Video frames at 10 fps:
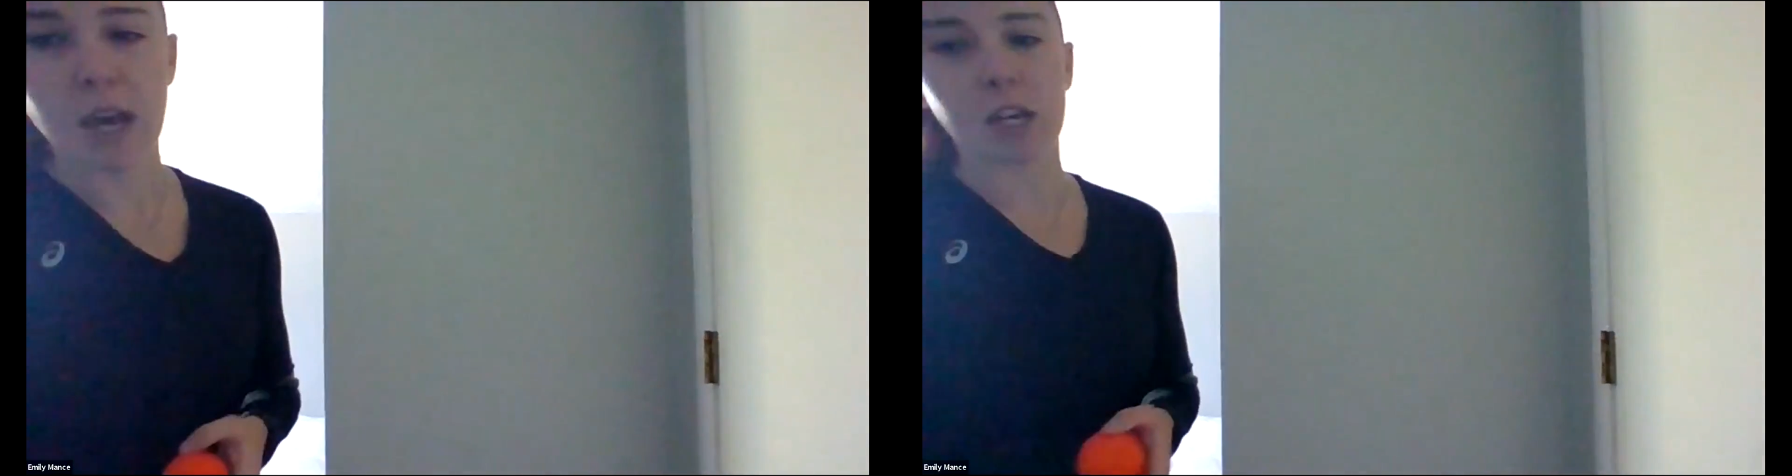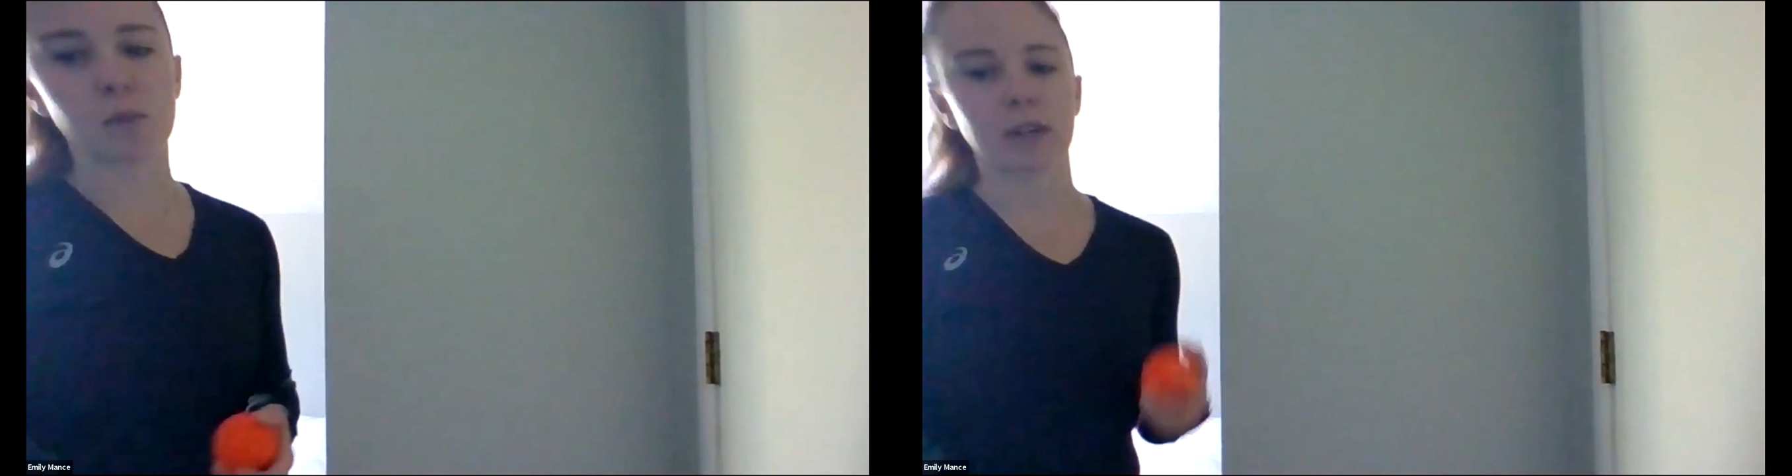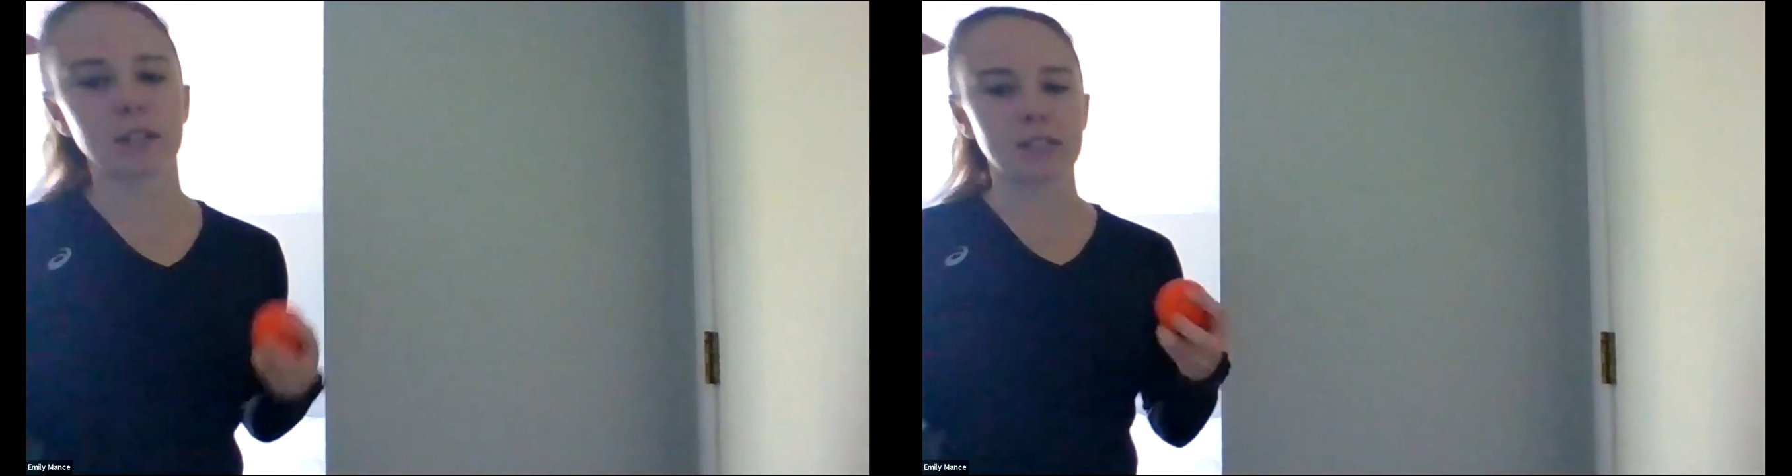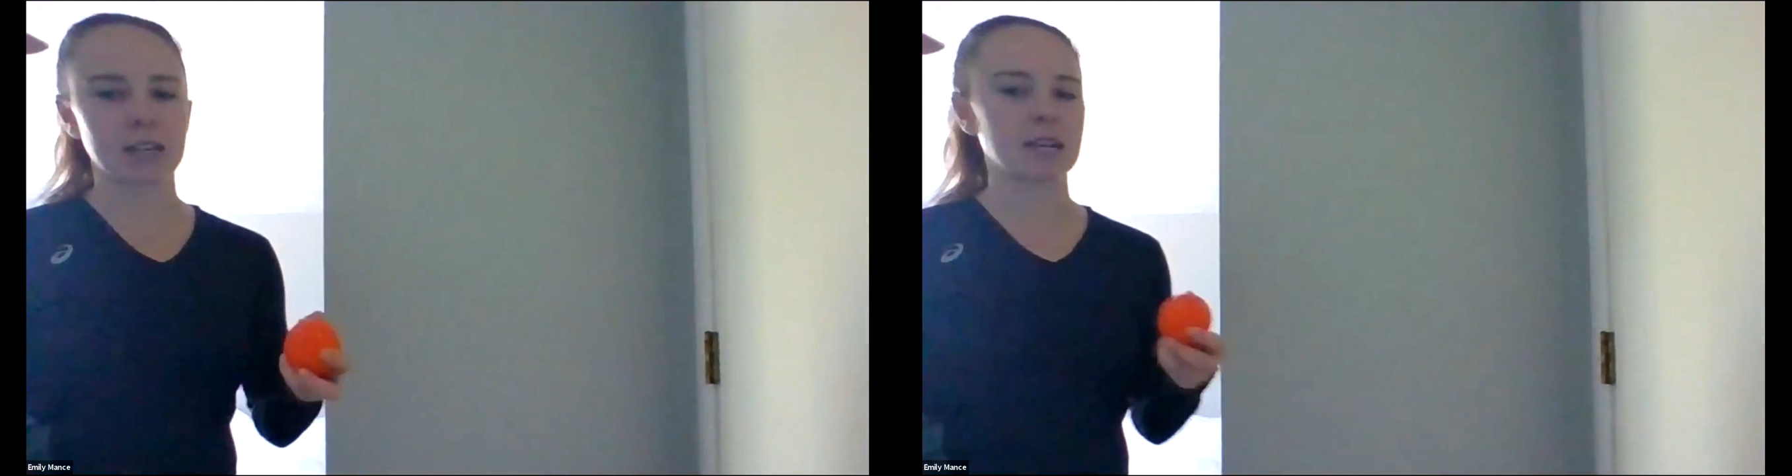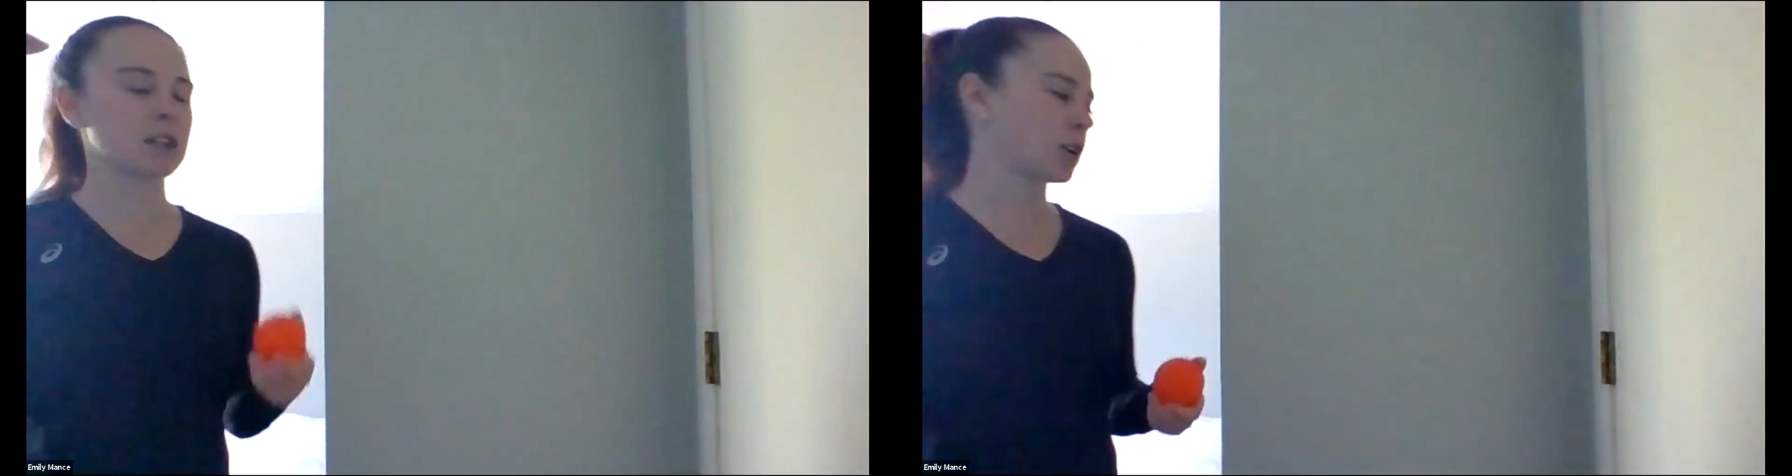is we're going to
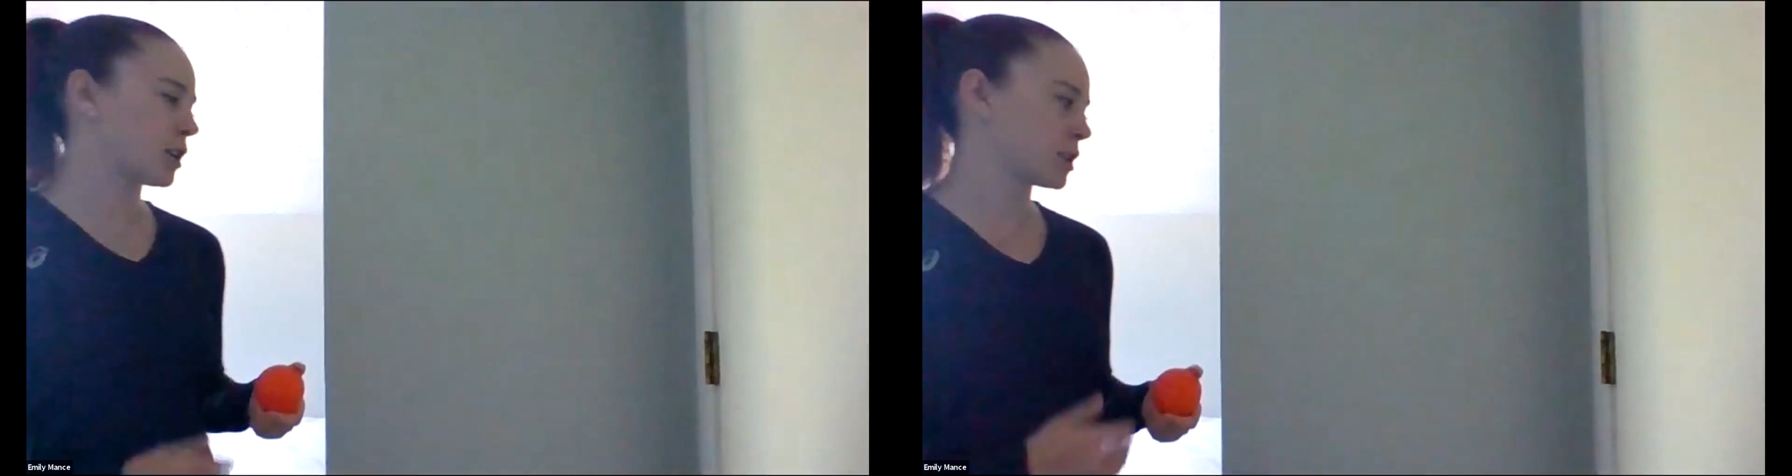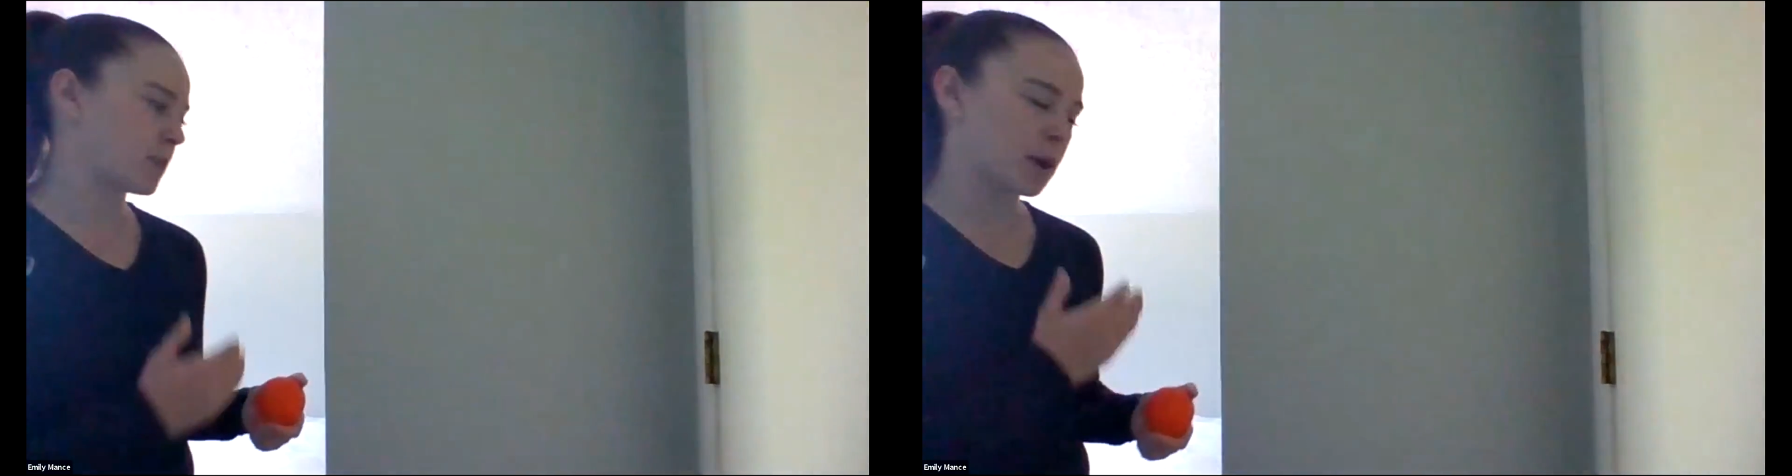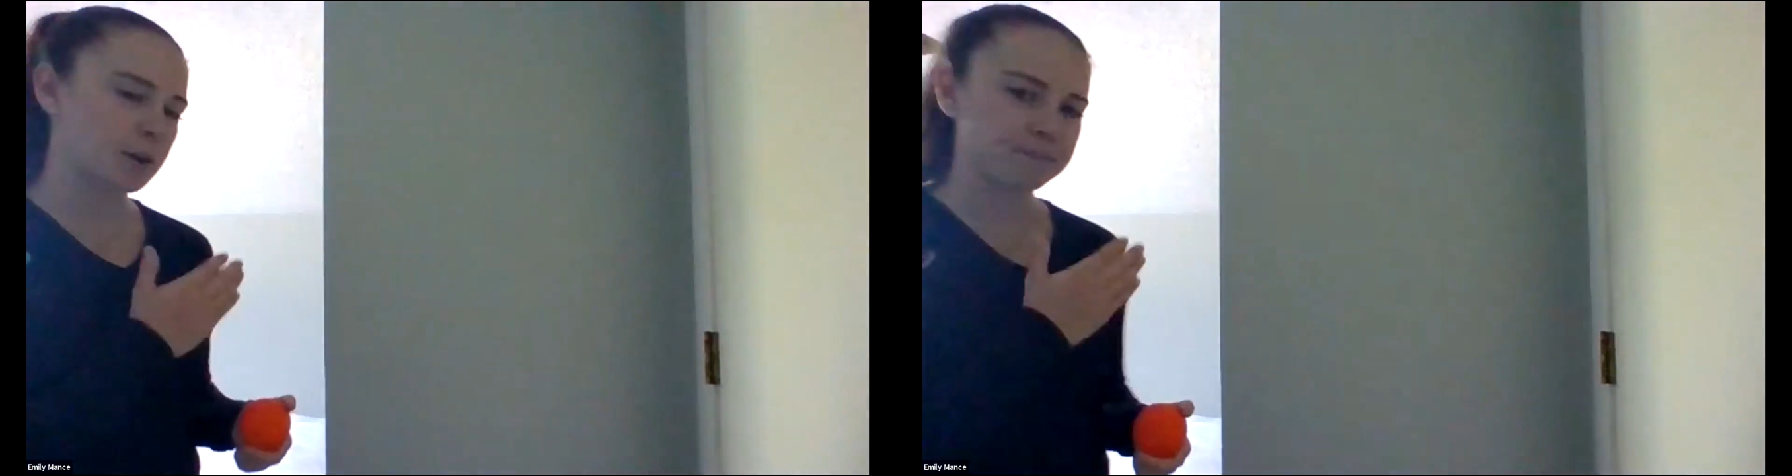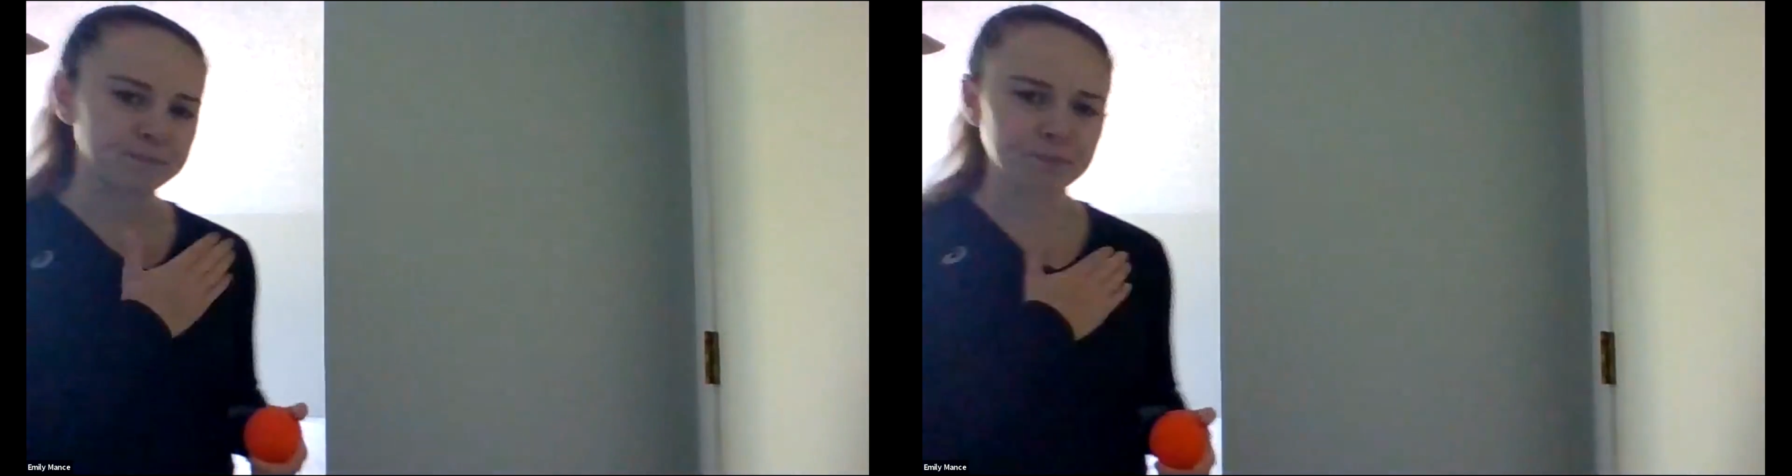take that lacrosse ball